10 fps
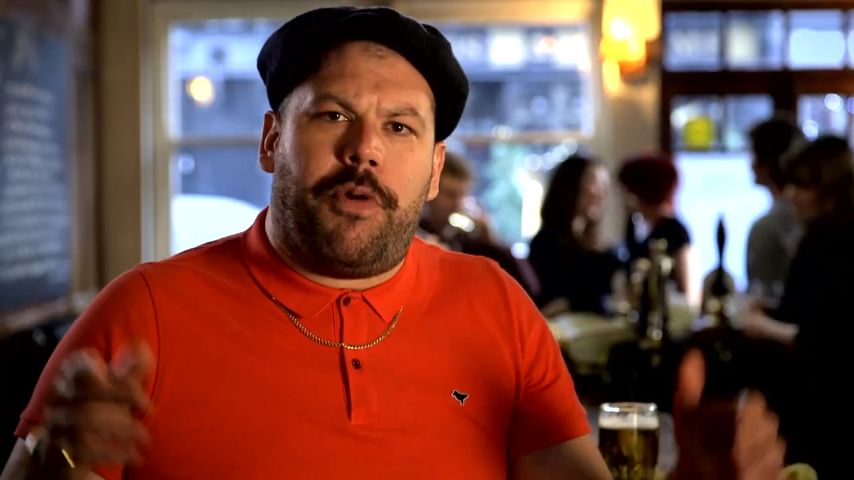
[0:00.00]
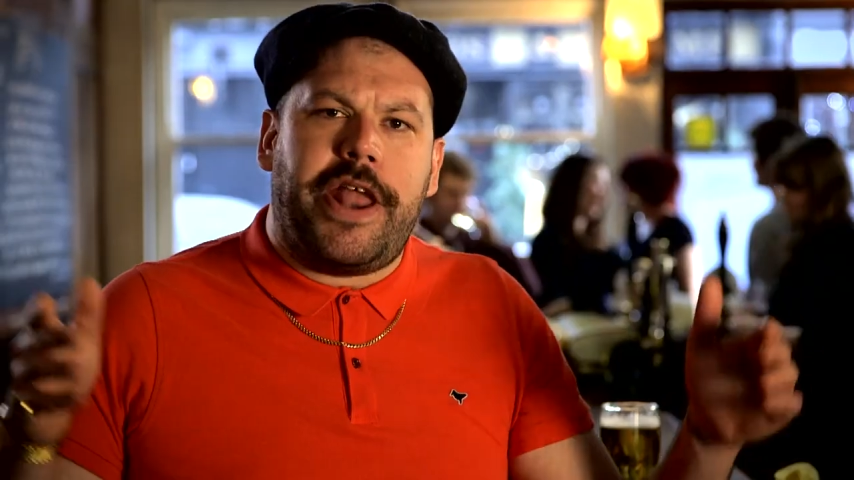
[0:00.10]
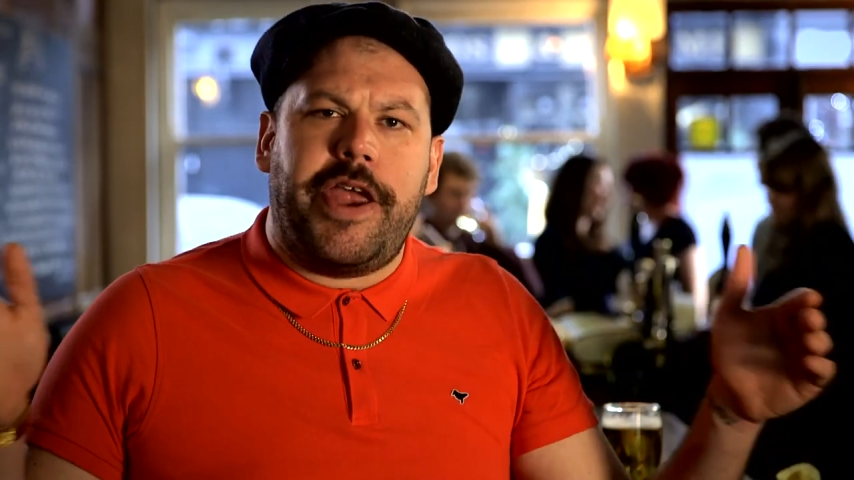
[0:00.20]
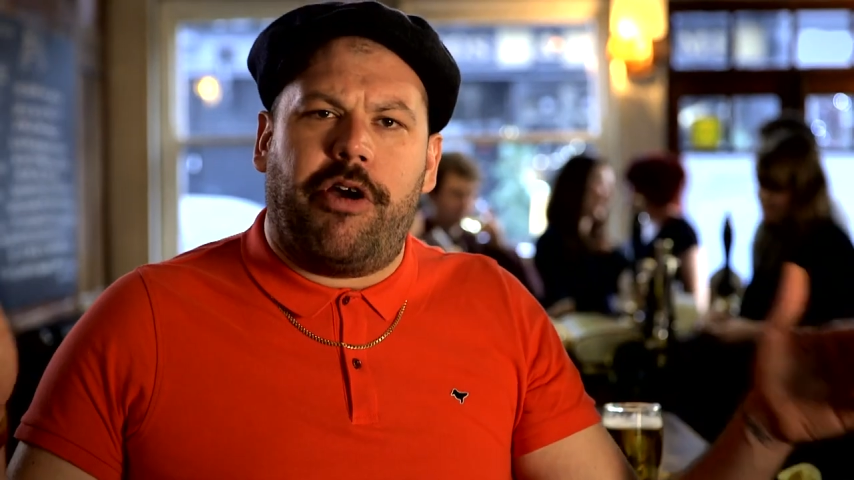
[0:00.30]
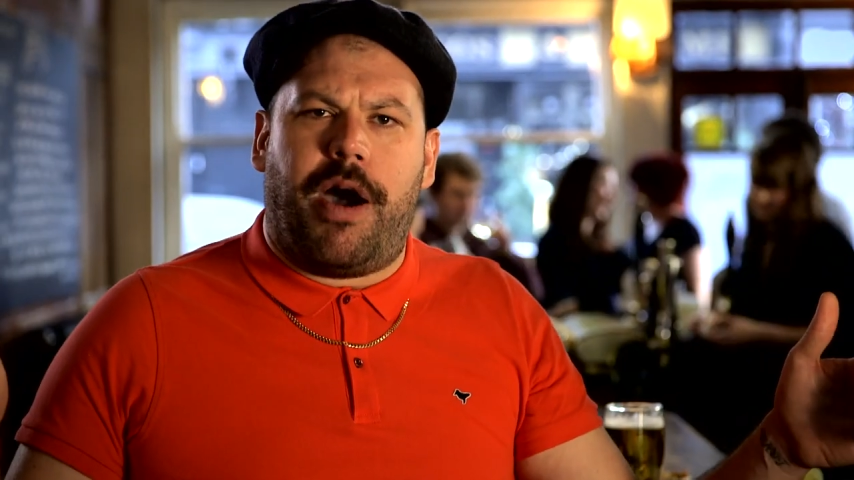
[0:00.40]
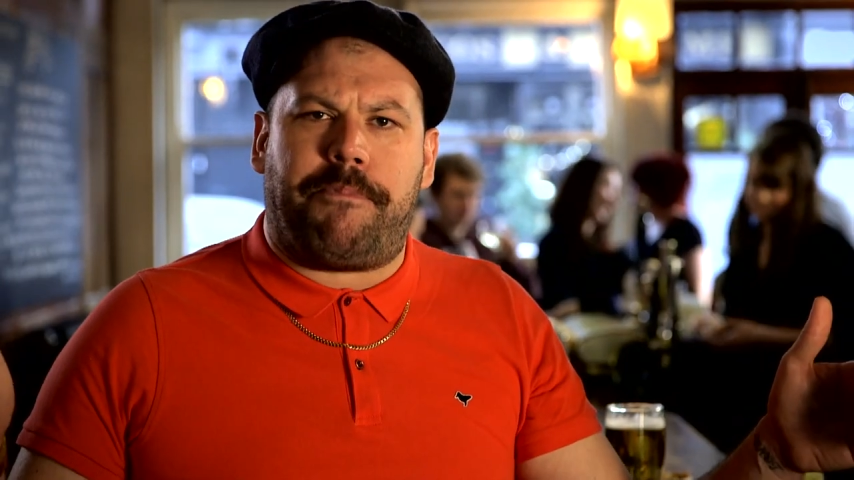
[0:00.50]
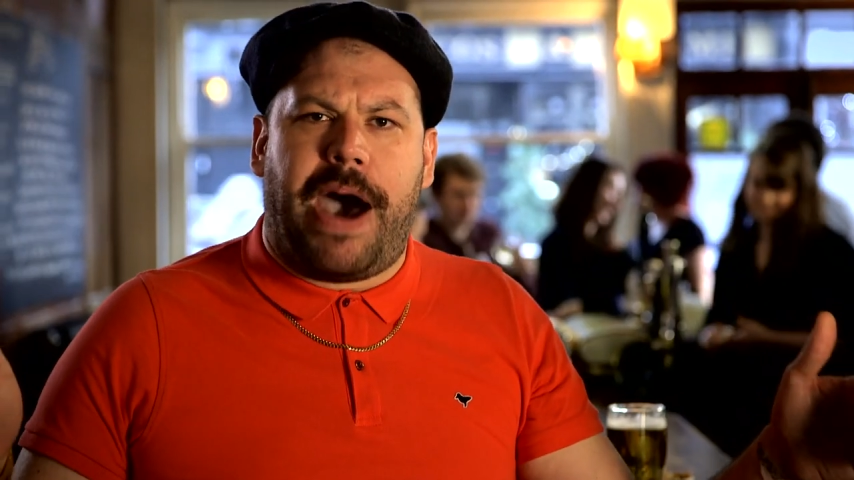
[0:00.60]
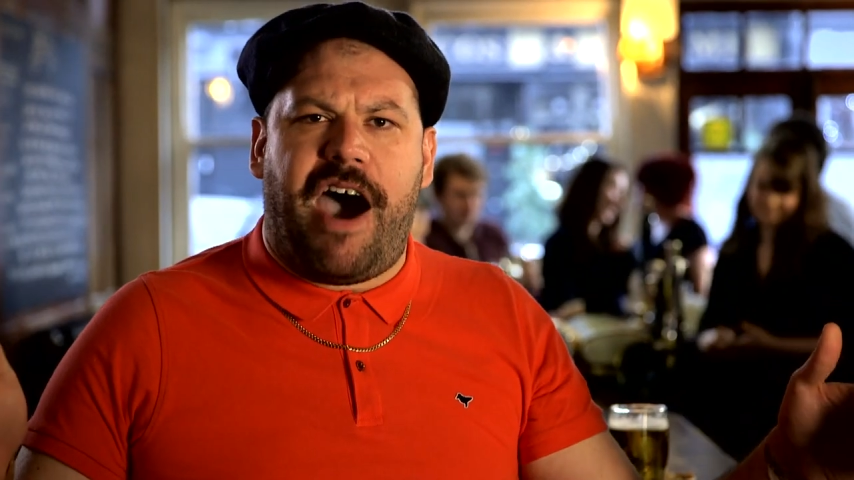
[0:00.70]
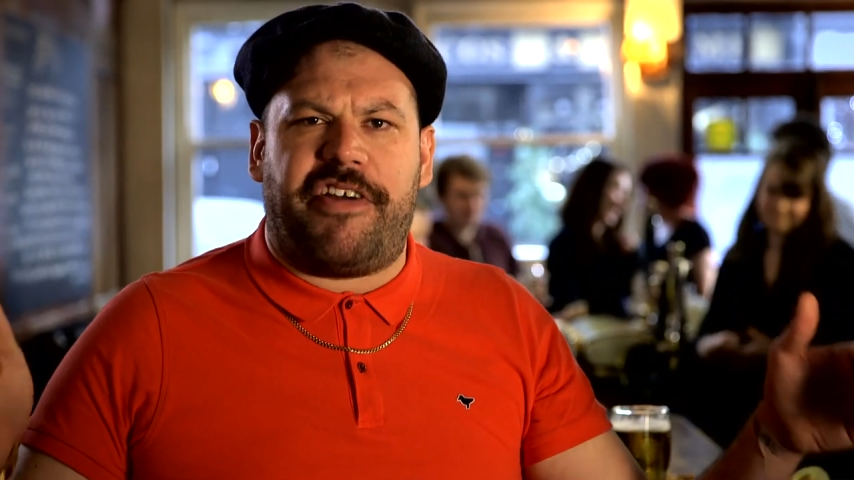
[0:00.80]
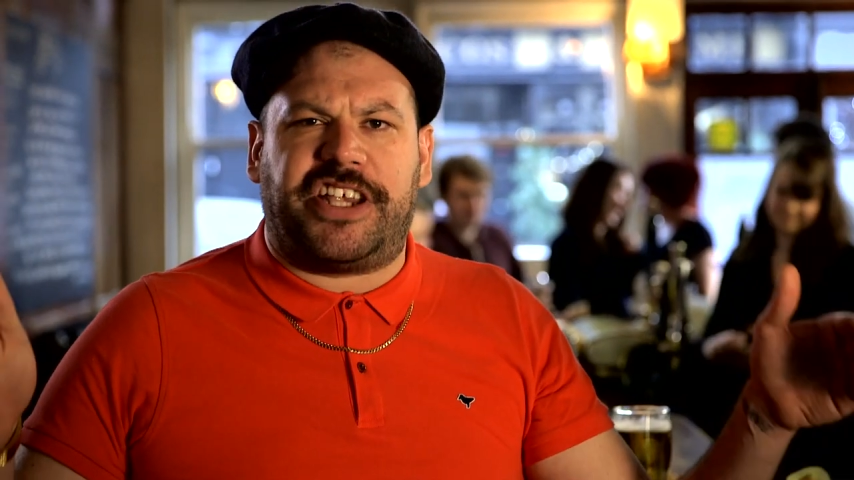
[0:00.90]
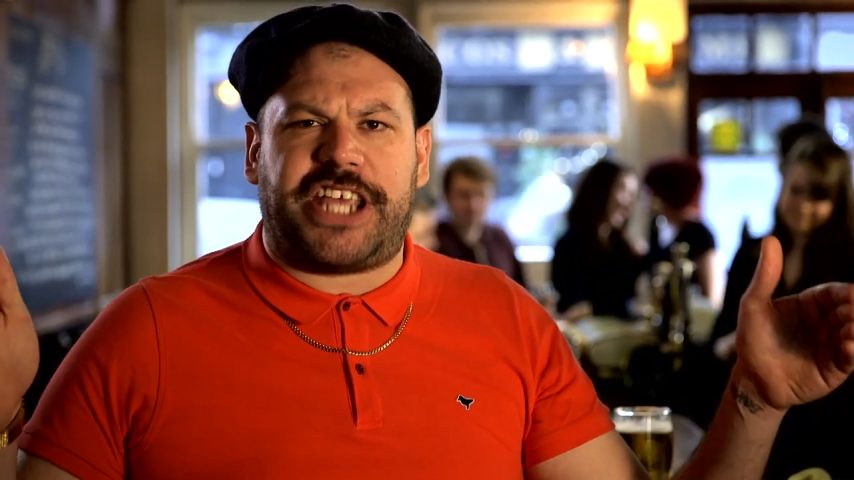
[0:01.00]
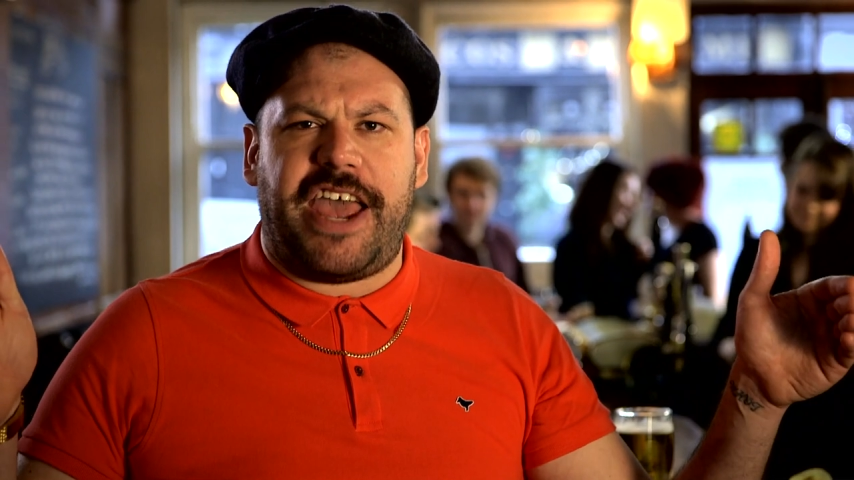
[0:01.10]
When you're at a bar, it's